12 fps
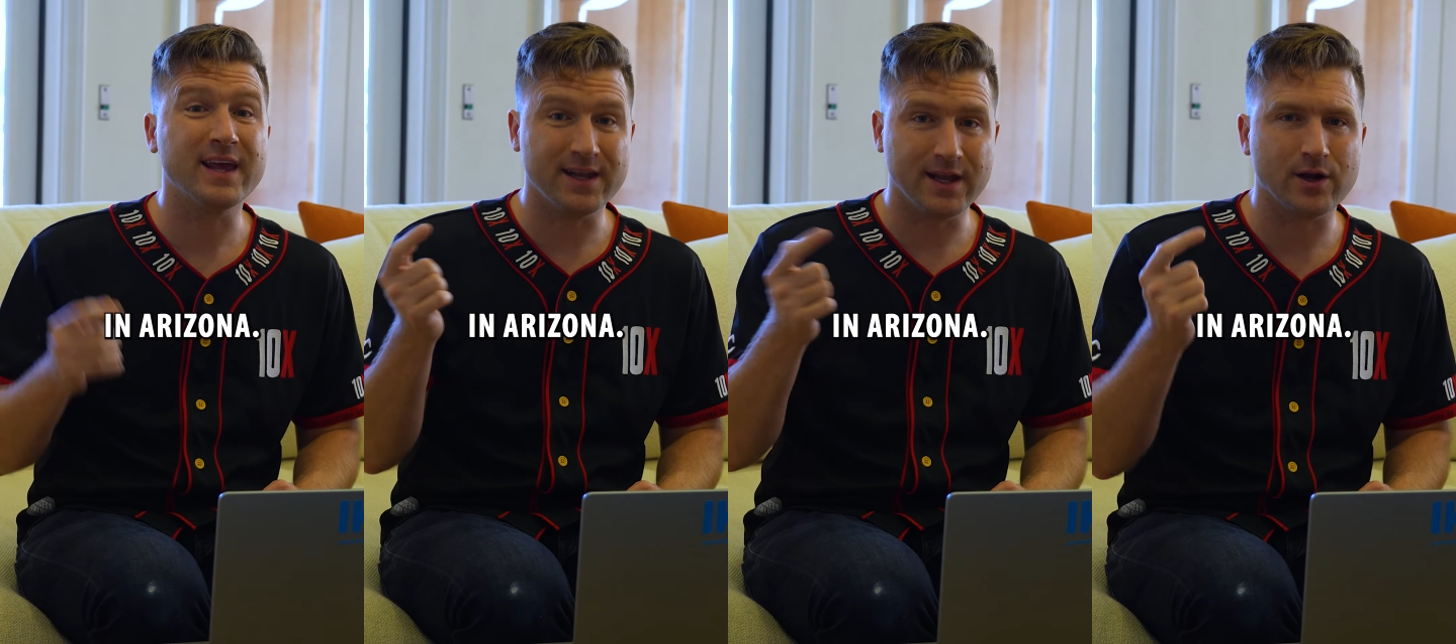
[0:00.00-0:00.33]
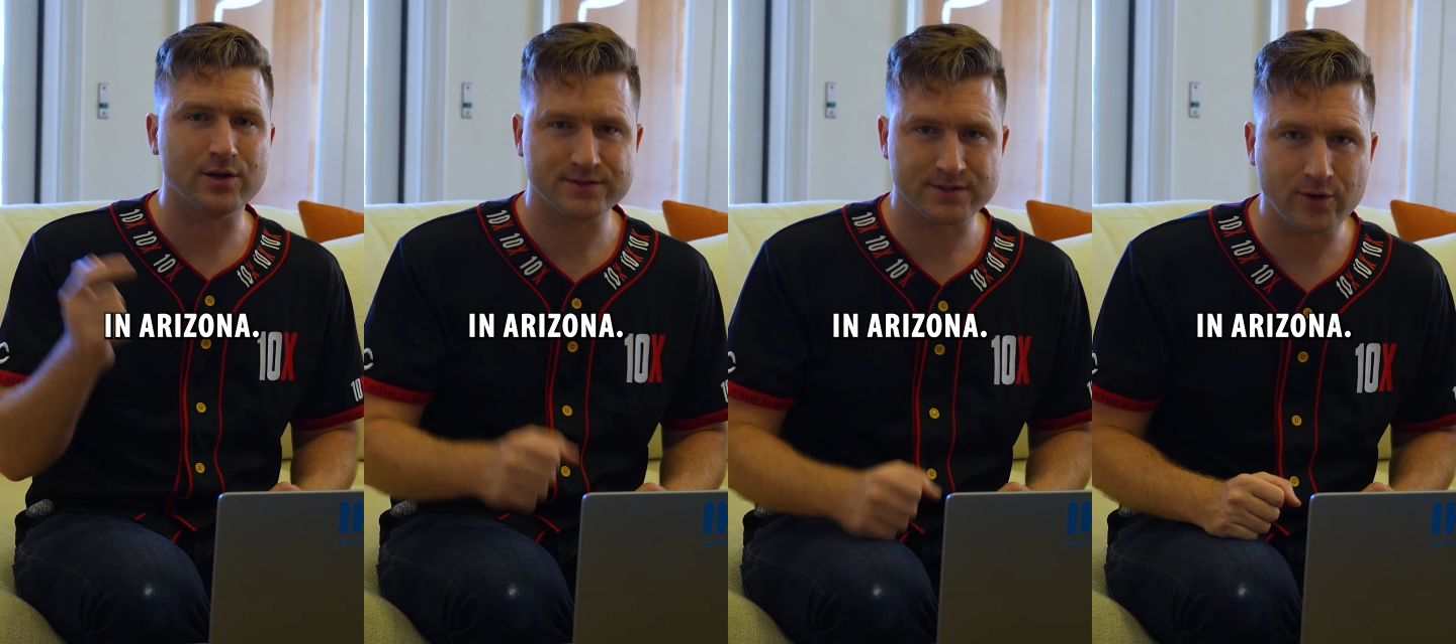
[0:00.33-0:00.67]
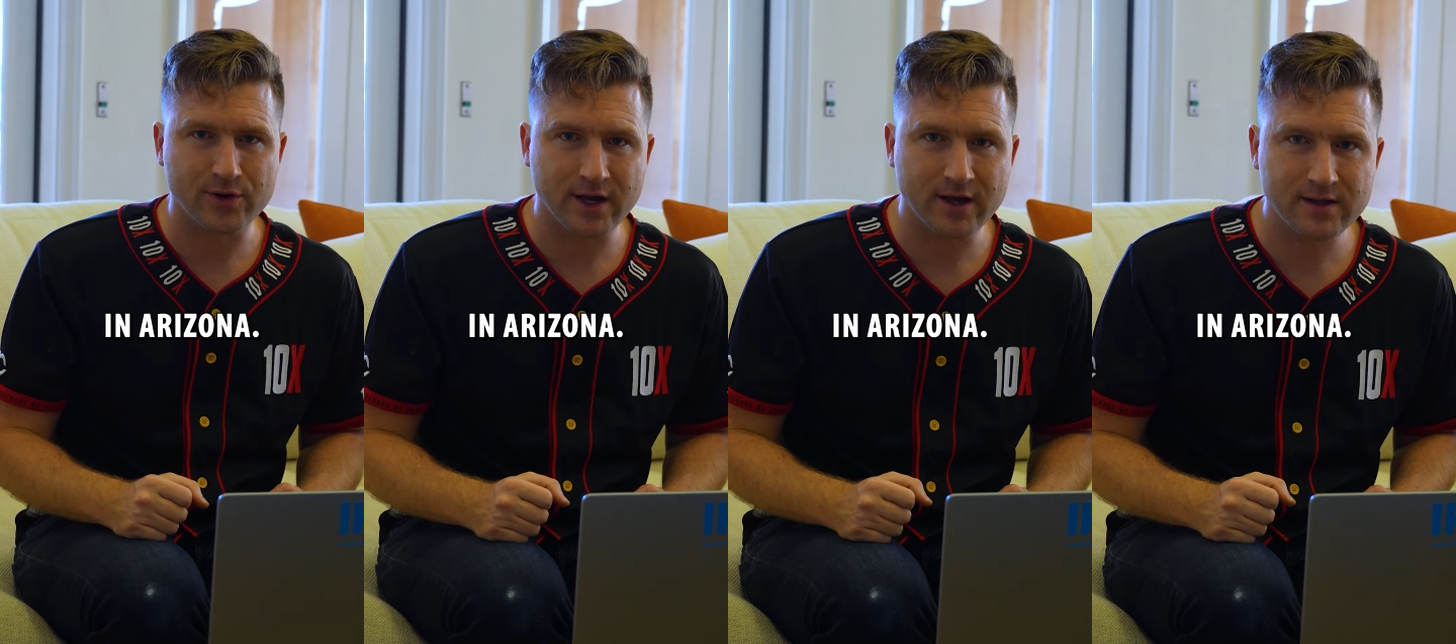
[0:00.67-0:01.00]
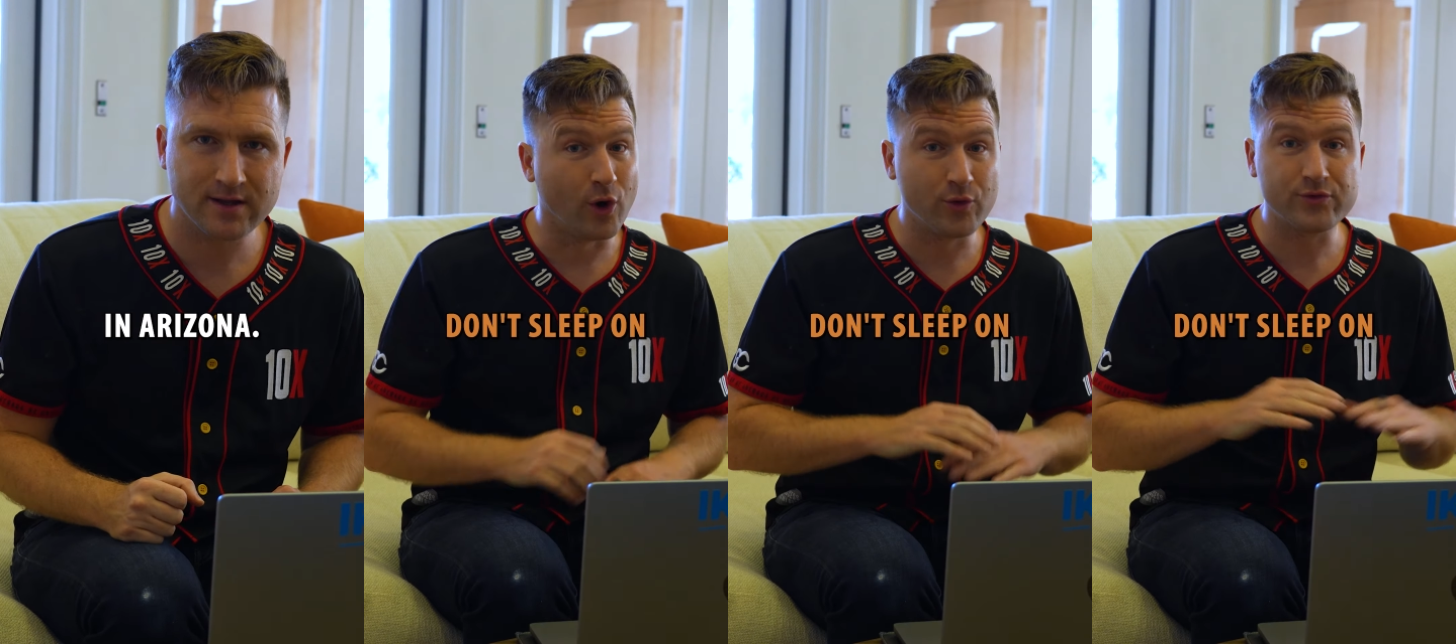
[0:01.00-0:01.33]
in
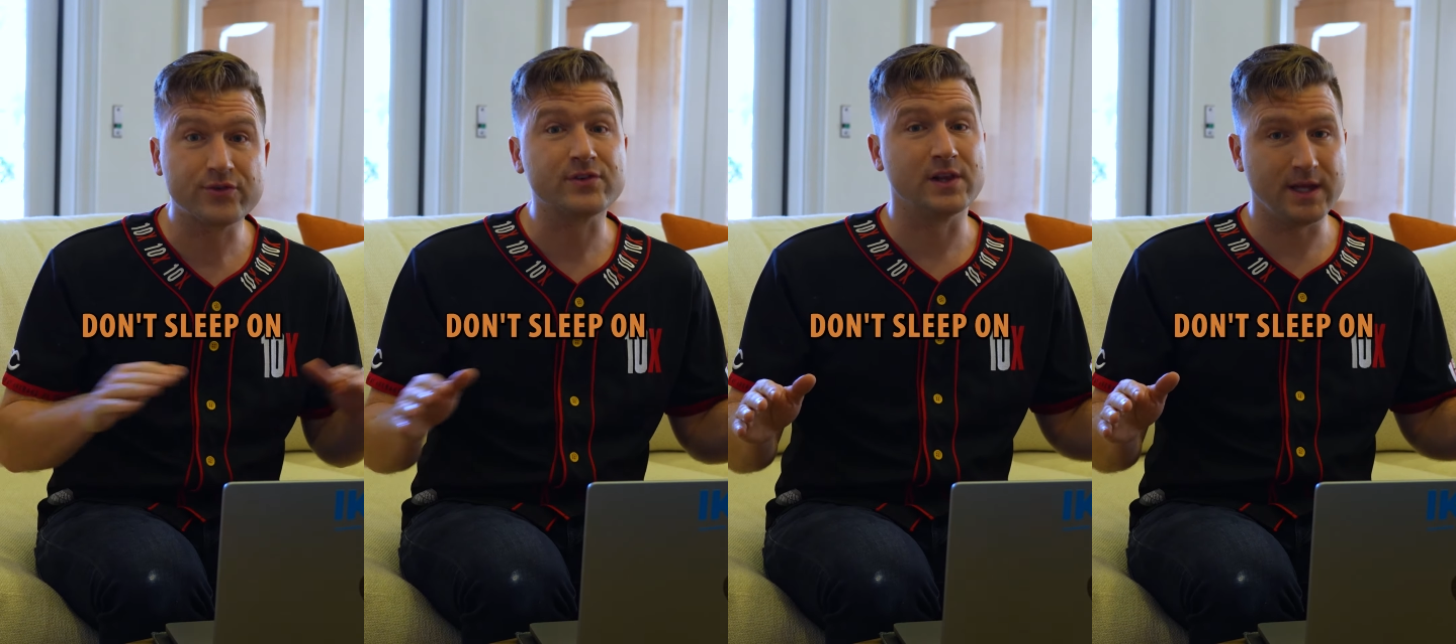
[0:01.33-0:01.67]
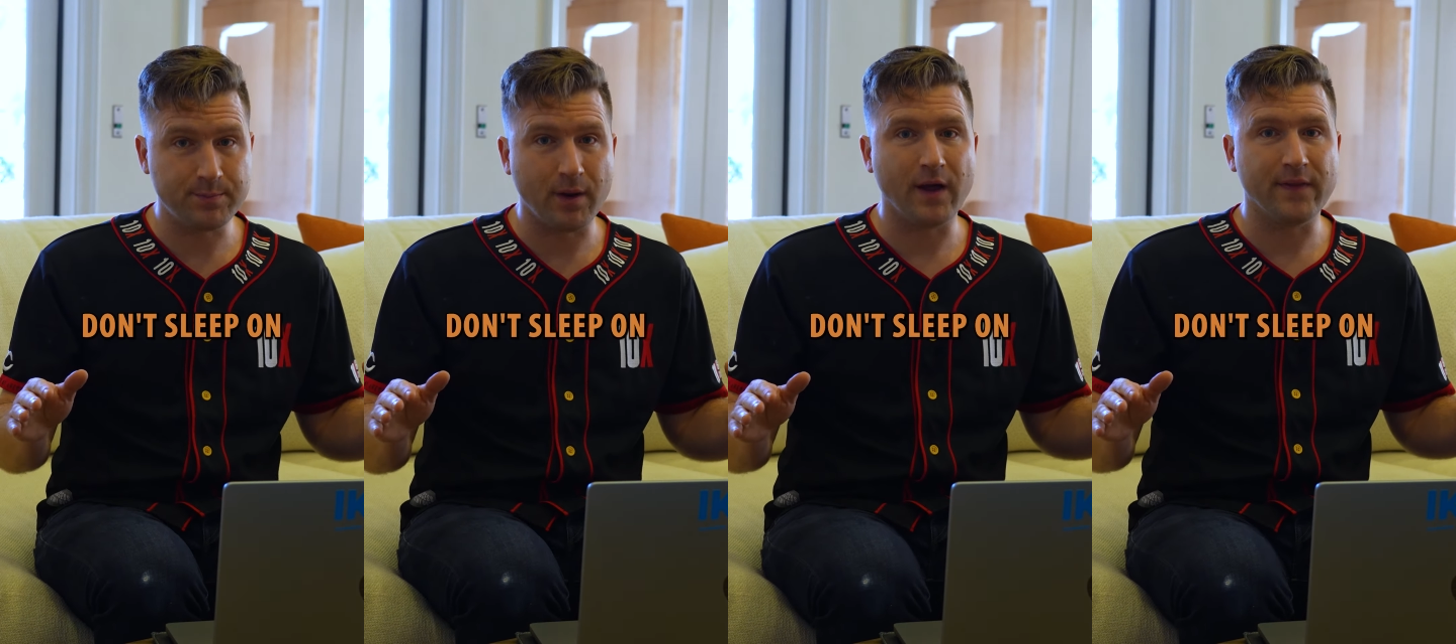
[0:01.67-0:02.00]
Arizona. Don't sleep